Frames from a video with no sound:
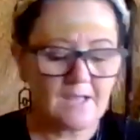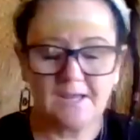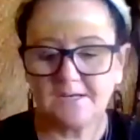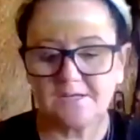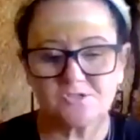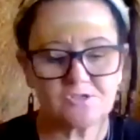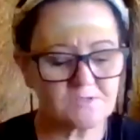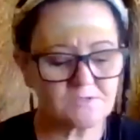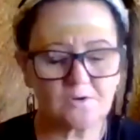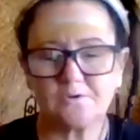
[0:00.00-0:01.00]
It is
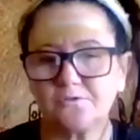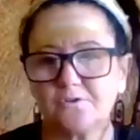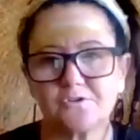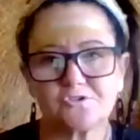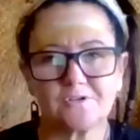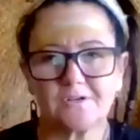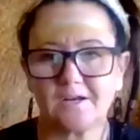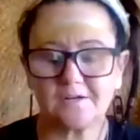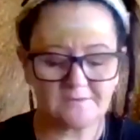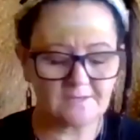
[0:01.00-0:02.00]
just so nurturing
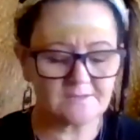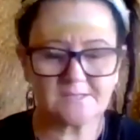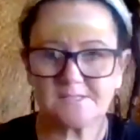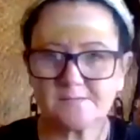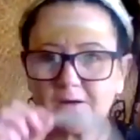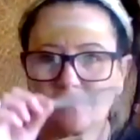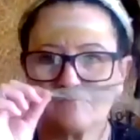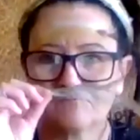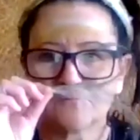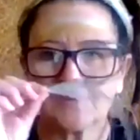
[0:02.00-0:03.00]
and the, the smell
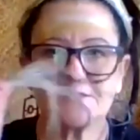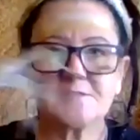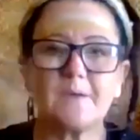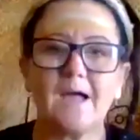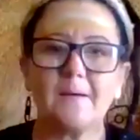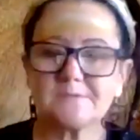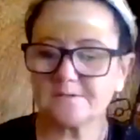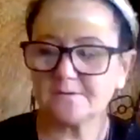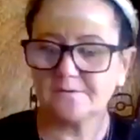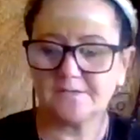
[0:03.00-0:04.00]
is
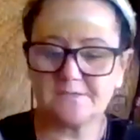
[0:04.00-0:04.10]
absolutely